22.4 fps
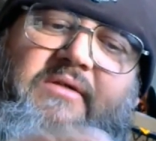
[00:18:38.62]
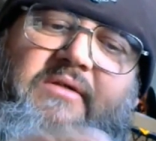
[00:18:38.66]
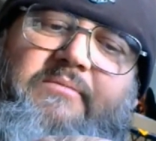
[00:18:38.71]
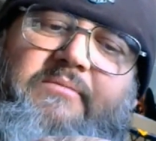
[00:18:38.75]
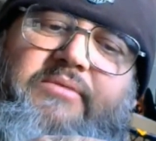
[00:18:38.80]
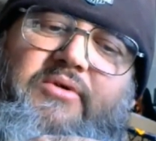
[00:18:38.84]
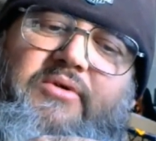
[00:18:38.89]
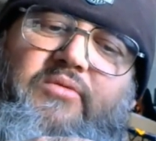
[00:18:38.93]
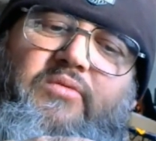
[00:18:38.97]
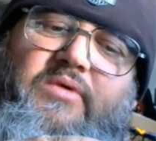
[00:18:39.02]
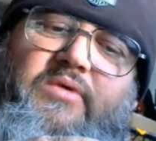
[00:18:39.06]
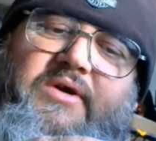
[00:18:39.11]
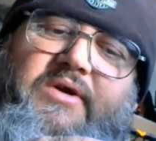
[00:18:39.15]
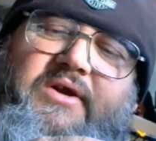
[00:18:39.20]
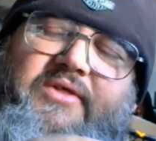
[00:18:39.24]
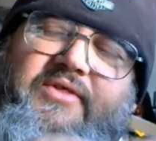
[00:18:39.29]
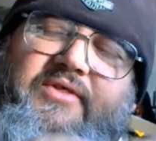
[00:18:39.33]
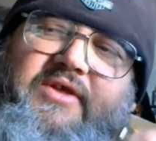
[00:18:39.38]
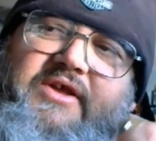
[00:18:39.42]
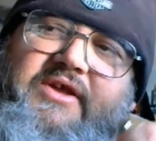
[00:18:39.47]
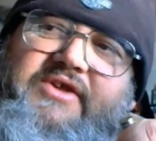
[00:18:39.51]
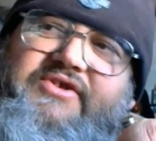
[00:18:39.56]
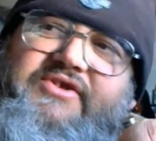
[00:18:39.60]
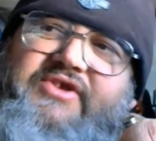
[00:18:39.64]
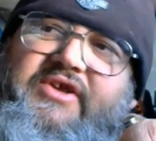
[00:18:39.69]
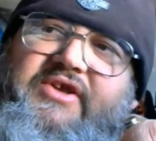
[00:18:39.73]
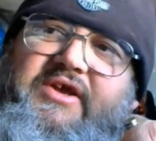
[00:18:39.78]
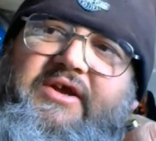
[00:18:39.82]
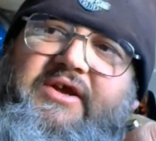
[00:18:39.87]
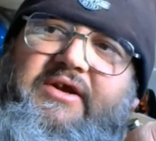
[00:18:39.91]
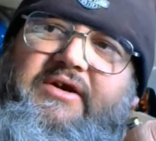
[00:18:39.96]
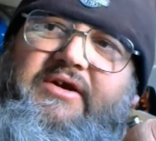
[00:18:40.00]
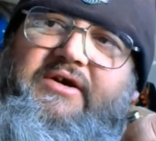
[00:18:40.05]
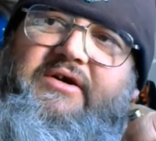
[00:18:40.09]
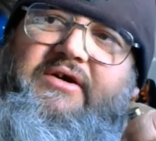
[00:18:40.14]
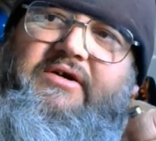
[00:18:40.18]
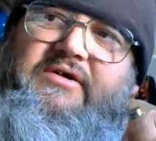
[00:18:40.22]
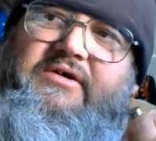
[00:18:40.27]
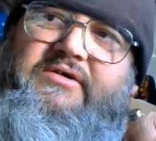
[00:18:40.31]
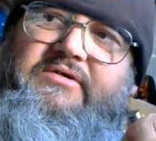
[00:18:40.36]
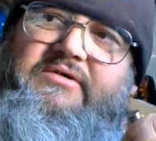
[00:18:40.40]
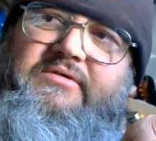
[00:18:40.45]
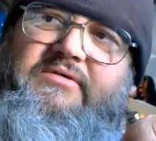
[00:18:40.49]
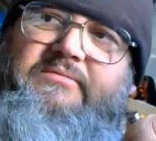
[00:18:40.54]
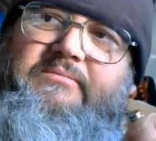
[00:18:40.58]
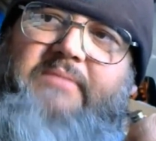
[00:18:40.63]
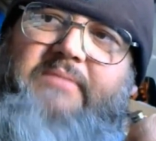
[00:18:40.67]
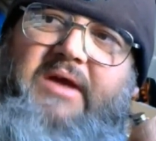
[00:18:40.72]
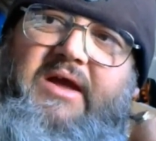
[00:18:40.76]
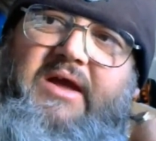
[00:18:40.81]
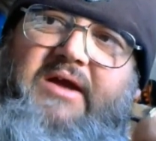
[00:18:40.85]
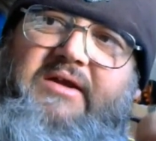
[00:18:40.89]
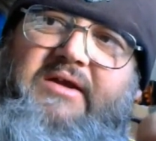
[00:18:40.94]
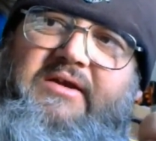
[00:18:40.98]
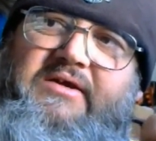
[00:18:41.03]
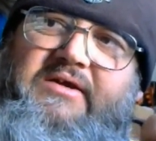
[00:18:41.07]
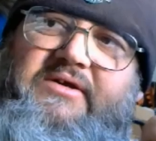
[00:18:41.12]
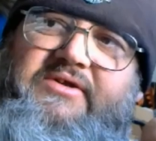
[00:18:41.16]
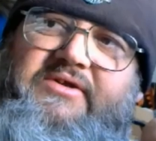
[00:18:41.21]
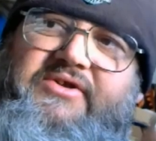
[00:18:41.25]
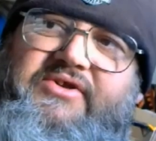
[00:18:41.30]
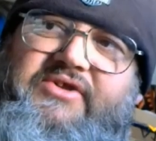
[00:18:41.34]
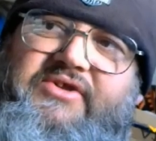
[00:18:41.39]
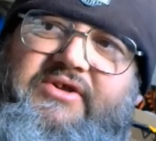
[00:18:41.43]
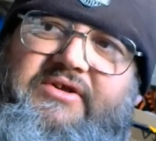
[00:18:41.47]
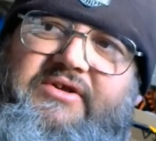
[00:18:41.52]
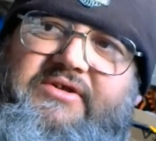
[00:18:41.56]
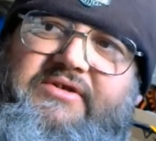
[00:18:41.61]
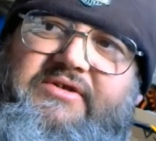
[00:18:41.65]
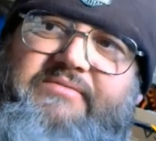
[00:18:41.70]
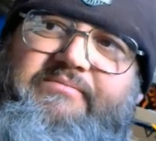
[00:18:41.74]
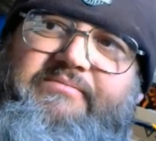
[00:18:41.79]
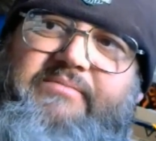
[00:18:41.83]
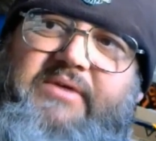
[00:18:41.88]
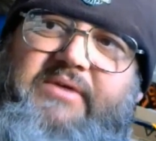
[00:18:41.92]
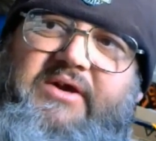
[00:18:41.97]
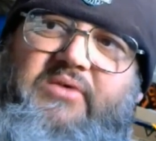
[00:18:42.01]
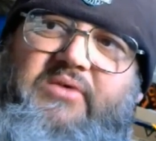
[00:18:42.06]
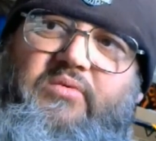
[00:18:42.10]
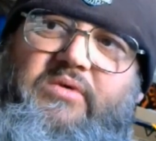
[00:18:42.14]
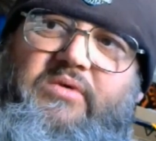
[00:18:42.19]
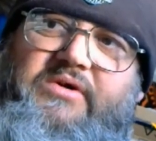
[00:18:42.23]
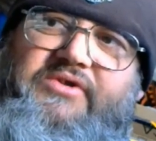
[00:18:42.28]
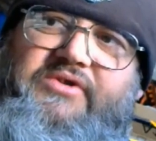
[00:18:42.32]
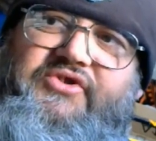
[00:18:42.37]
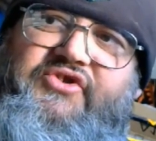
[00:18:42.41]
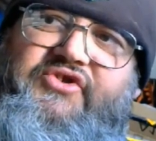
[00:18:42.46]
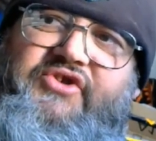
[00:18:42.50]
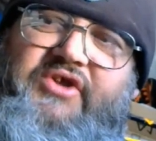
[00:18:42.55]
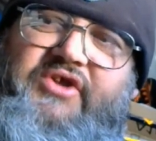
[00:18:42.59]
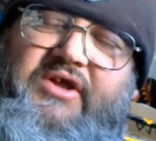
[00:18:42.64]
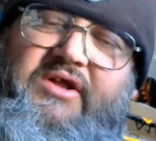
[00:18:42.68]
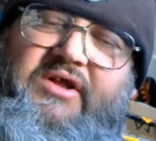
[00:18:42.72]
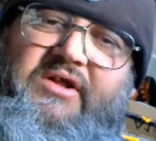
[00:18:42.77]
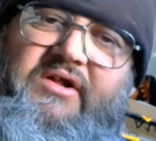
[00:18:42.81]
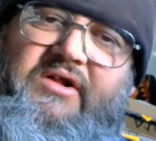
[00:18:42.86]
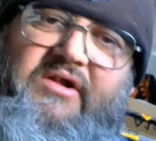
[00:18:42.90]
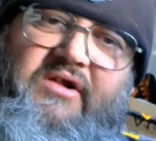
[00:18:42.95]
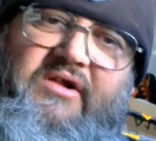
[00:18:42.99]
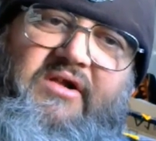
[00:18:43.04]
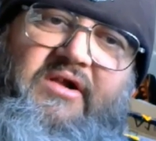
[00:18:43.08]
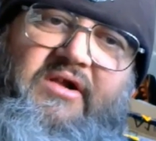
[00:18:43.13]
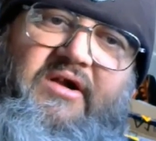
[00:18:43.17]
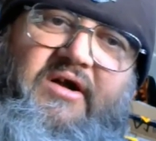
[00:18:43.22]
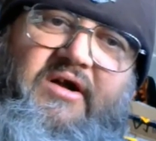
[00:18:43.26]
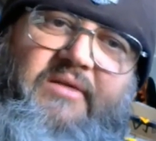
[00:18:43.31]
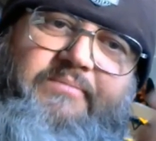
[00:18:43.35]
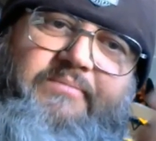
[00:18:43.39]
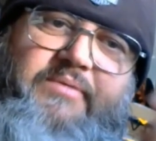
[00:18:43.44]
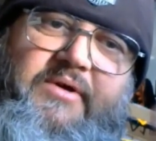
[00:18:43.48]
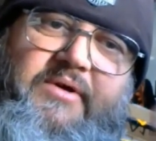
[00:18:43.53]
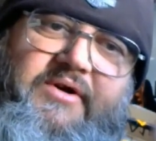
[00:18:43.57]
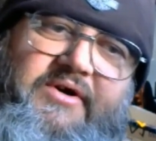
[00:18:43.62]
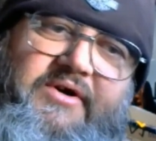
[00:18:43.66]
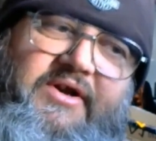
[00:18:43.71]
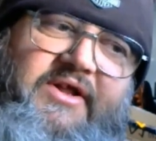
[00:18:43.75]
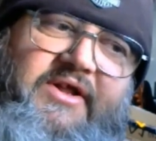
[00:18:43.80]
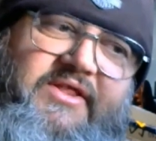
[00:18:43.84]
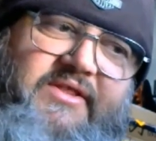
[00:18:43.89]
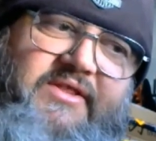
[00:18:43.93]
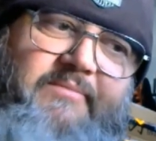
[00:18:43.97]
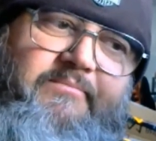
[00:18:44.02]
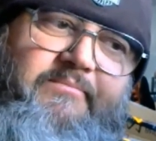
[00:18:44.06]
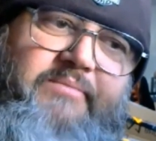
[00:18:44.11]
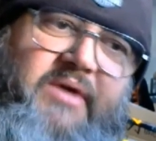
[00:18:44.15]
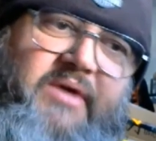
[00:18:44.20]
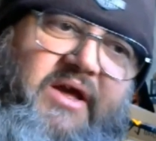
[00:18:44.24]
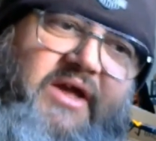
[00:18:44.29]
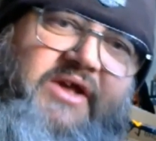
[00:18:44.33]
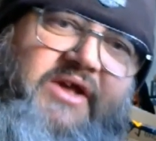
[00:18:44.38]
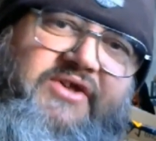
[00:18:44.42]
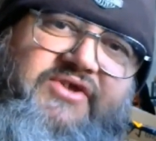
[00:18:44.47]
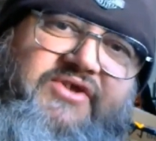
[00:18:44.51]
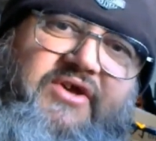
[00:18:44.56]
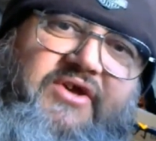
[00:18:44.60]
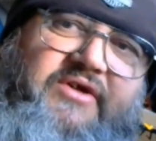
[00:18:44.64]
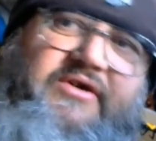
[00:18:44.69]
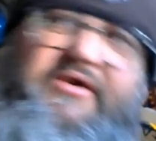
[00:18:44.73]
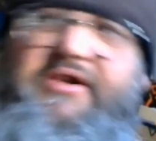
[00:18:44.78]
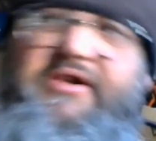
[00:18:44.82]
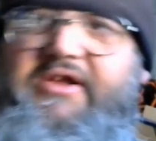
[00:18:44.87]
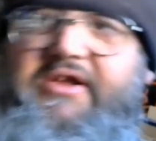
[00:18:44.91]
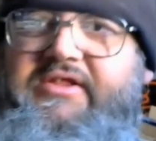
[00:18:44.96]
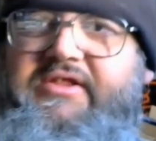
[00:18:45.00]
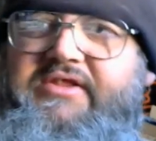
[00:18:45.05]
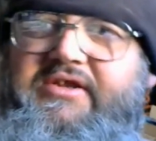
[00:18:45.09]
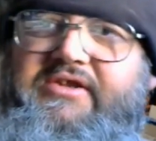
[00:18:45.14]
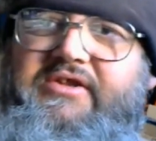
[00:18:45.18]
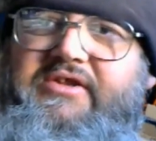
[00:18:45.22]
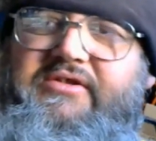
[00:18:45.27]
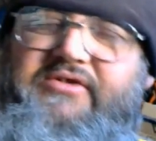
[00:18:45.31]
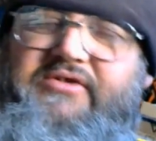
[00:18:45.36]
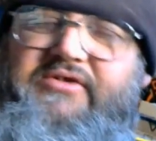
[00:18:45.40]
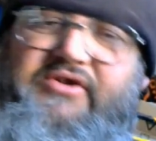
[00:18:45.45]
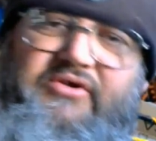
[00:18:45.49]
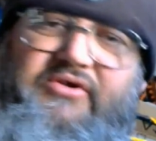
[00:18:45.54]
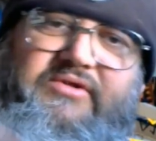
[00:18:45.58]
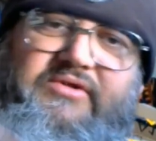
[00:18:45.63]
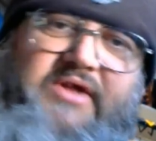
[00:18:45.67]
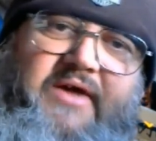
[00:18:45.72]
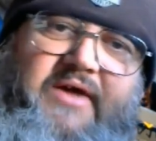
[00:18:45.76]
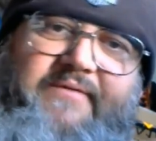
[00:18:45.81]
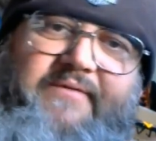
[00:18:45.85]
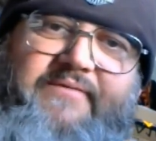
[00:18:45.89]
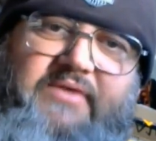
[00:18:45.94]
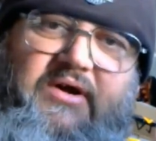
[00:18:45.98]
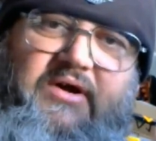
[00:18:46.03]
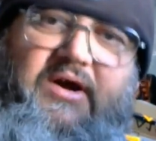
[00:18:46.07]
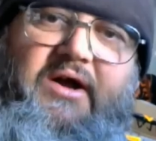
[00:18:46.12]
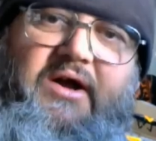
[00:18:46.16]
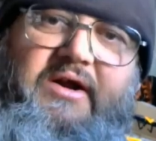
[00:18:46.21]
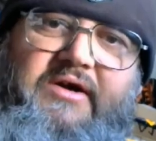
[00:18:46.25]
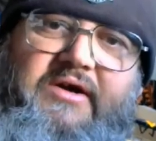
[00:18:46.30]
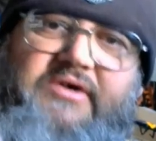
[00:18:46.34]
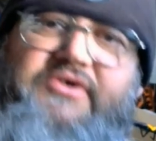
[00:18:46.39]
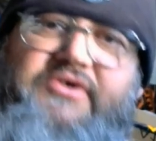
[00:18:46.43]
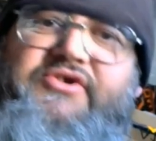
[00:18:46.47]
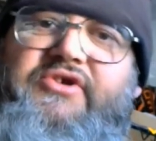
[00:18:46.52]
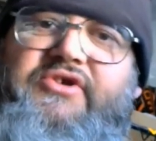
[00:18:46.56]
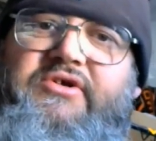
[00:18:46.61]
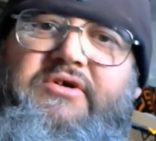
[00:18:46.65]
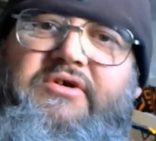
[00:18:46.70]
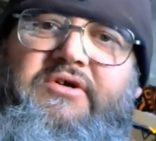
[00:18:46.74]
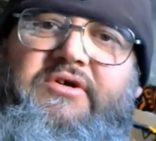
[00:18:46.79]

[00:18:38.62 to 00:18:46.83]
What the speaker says: put one of these here, magnets, these big ones, up underneath the base, underneath the 2 left tires.